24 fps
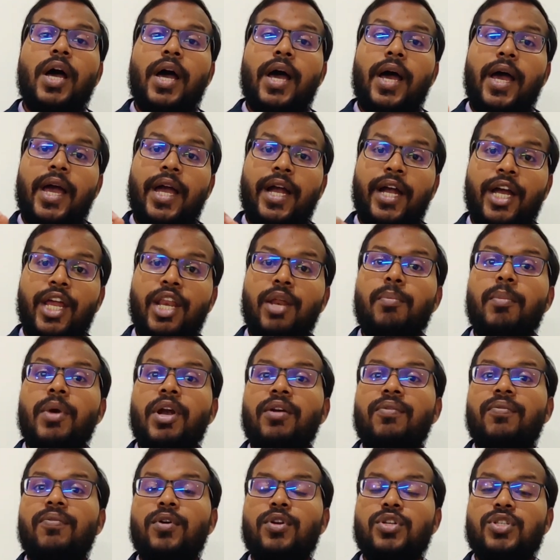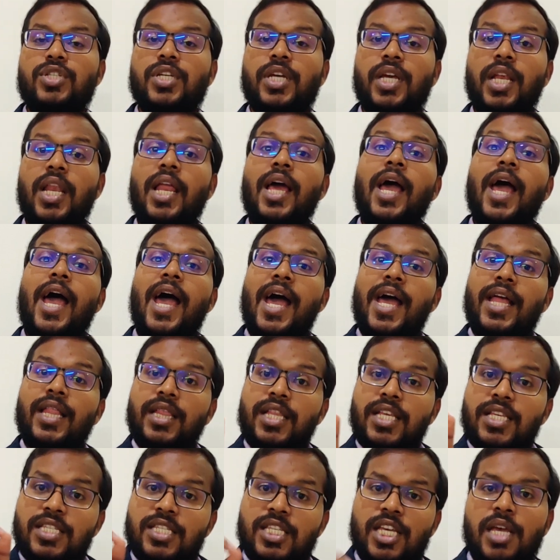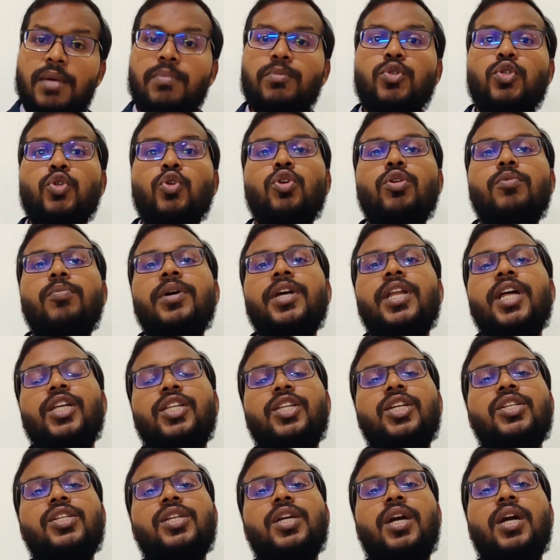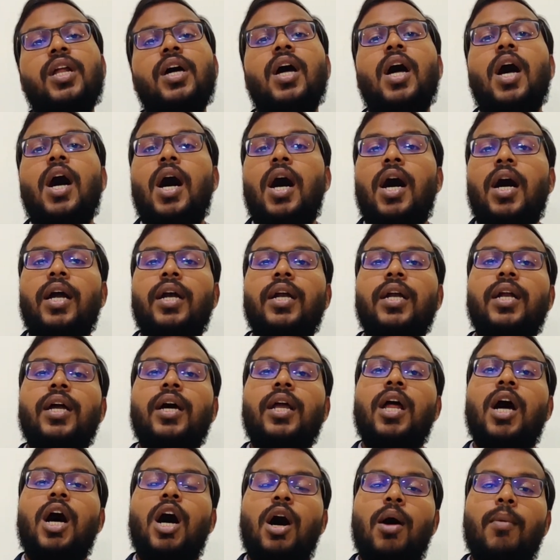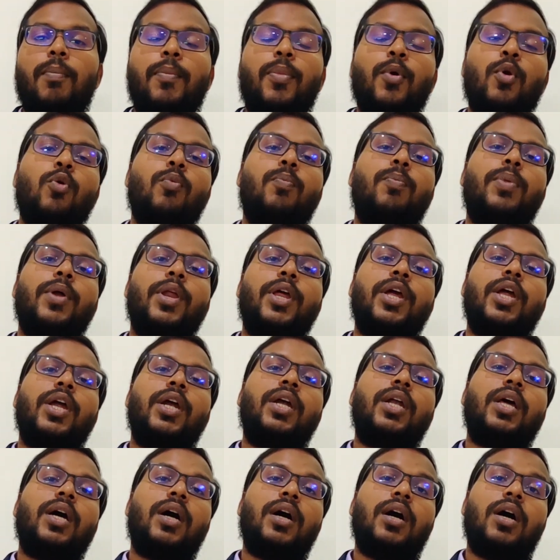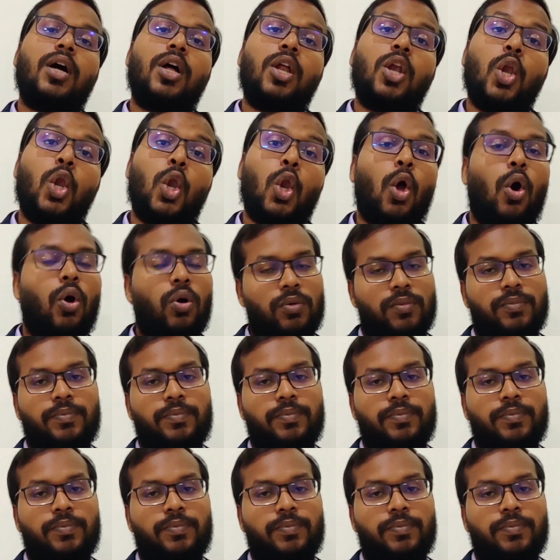agreement for sale, and the same should be registered under appropriate law.